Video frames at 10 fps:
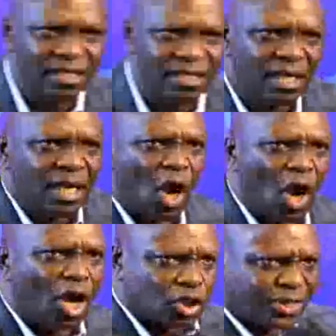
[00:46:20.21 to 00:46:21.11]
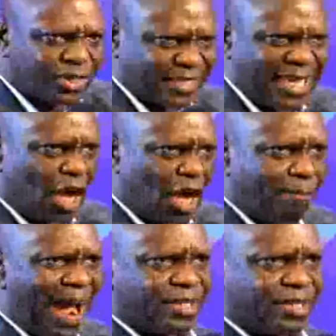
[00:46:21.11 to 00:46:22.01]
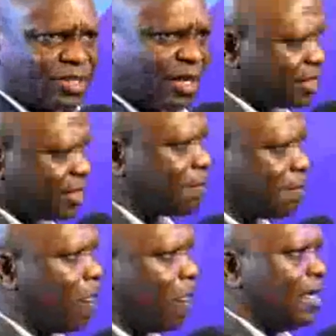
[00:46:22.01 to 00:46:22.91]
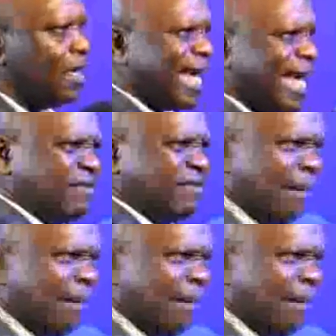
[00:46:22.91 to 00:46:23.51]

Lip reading: Those who sit on my resources, give them